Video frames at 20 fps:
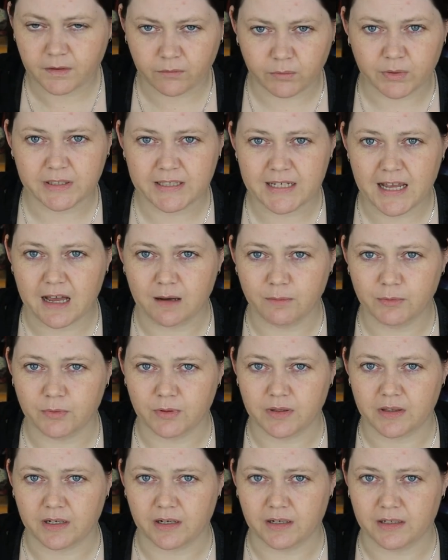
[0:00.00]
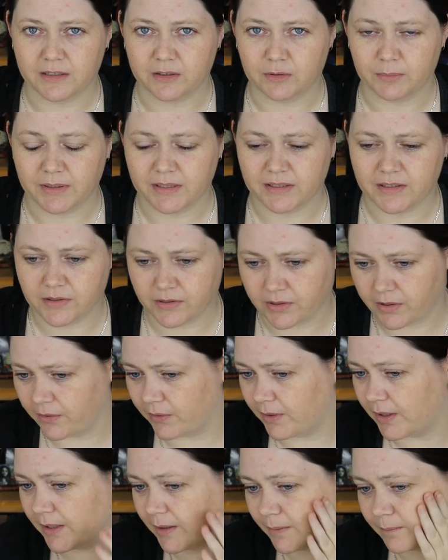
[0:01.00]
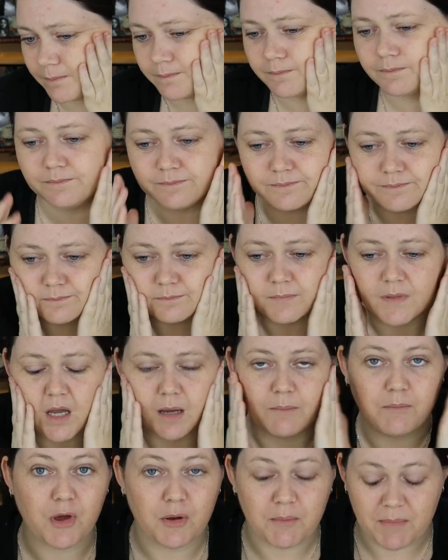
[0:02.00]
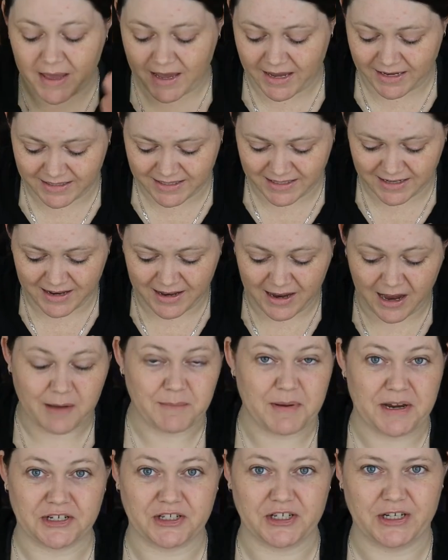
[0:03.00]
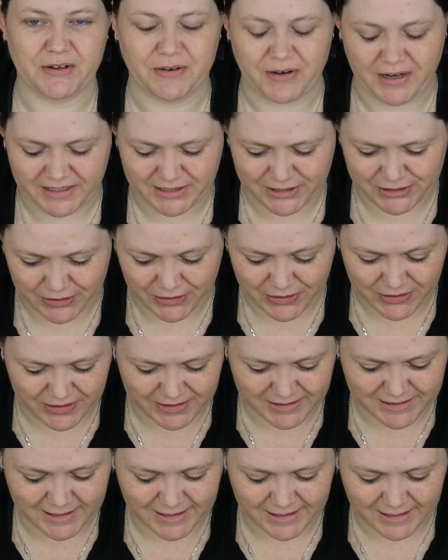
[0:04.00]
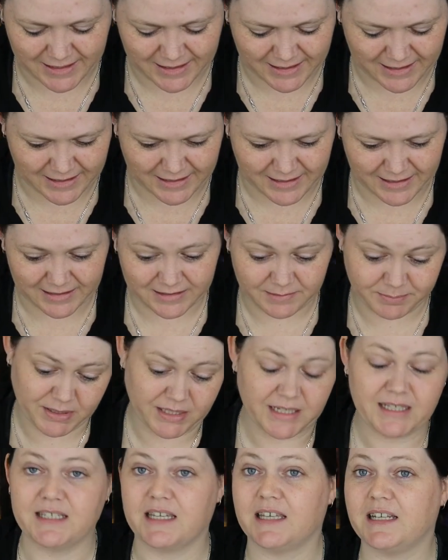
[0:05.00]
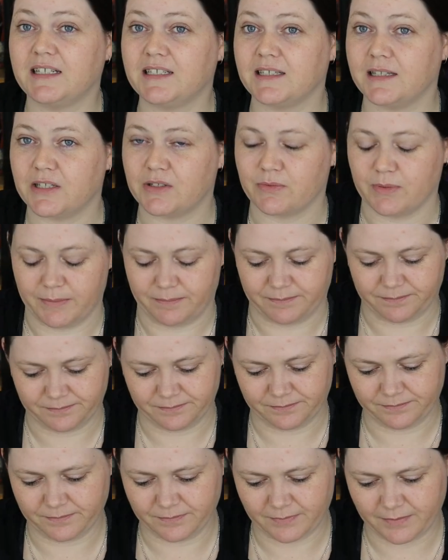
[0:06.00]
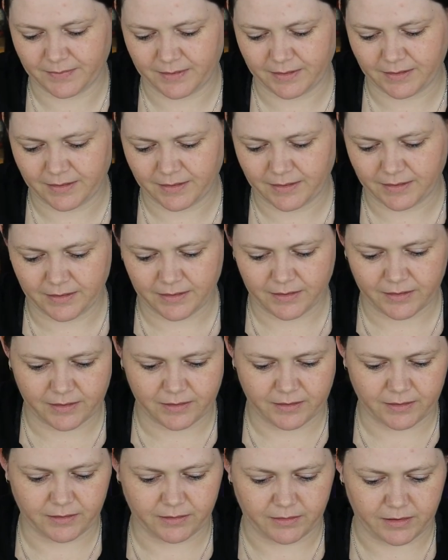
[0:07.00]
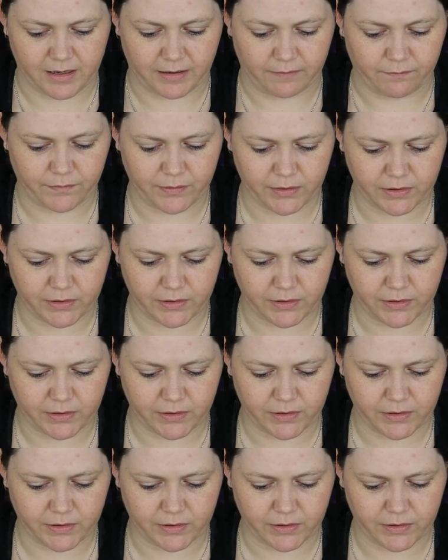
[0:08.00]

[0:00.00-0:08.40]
really helped with it a little bit. So I'm not mad. I'm actually quite shocked. But let's get into this one. All right,